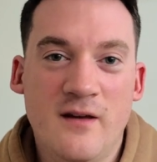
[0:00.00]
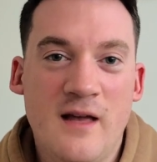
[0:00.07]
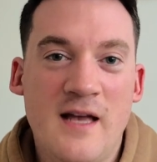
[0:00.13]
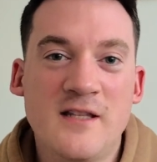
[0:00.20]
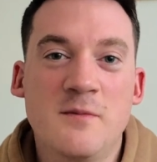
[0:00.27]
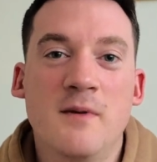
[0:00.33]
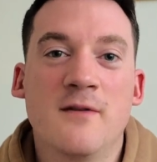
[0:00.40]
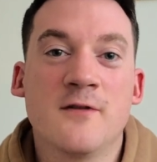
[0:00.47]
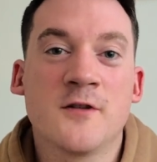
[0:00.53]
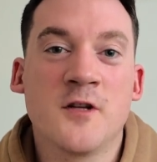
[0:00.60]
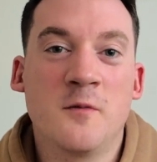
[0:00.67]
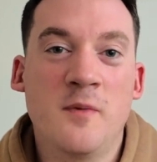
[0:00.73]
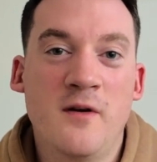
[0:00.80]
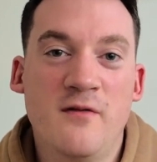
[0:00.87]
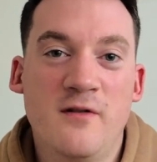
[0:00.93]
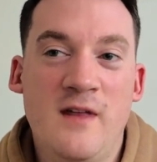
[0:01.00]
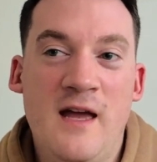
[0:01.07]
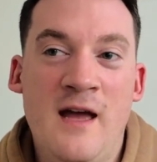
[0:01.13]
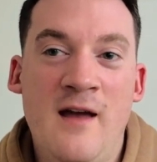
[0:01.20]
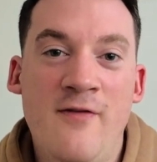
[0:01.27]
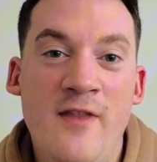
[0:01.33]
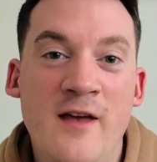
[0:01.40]
has a bit of a stop over
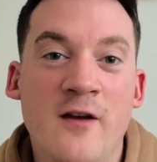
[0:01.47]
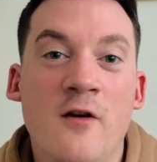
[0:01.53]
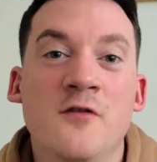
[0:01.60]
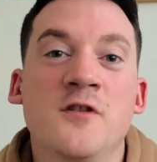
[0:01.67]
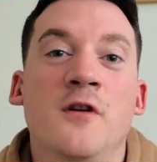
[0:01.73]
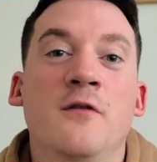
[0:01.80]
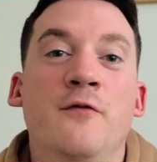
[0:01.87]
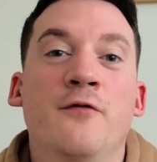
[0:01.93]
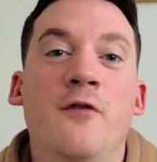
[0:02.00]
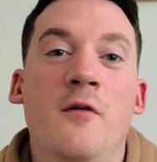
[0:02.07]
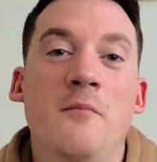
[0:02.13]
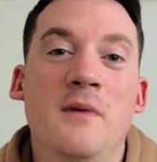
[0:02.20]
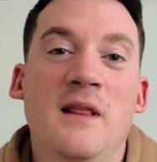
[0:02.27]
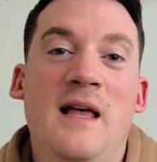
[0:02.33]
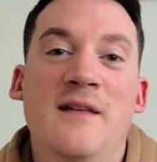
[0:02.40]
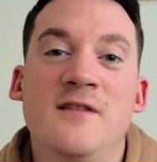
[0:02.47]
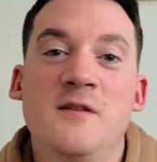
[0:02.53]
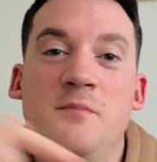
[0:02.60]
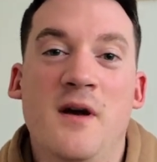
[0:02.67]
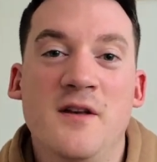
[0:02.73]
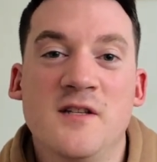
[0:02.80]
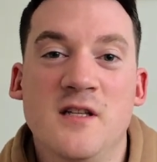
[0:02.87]
there and then goes on from Milan
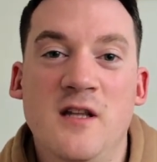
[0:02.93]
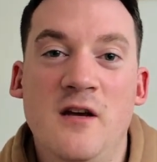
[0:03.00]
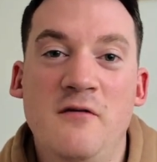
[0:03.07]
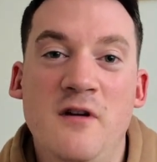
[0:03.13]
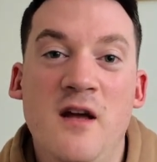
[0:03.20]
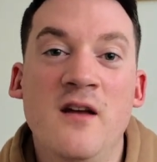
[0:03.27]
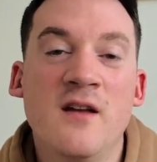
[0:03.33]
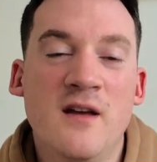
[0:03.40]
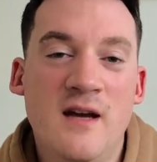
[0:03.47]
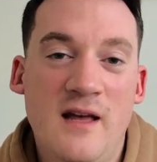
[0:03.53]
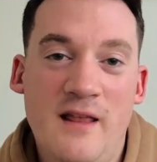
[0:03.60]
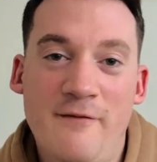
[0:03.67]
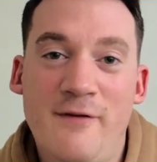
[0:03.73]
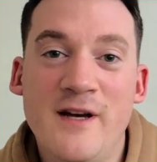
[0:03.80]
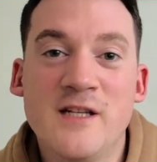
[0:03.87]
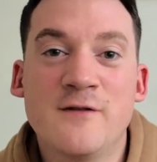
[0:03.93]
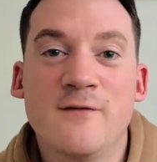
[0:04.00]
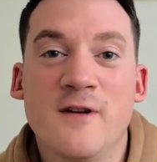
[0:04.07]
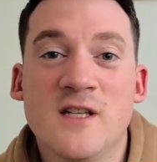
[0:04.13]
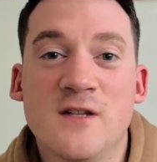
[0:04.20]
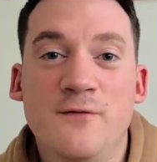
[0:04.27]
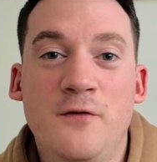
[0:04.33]
to Barcelona, and then vice
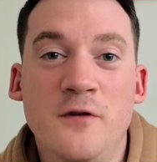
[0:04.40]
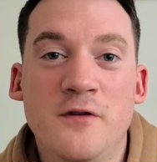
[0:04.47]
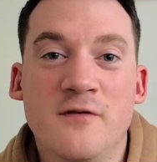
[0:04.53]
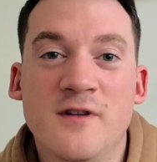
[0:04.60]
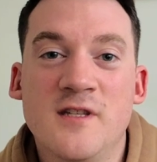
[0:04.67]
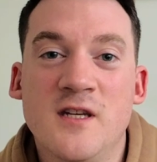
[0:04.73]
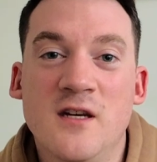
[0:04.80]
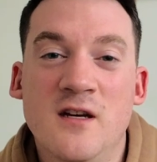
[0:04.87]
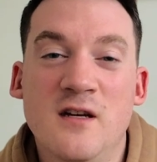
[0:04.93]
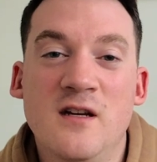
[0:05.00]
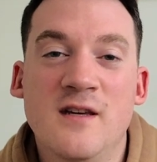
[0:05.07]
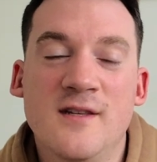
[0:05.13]
versa for the return.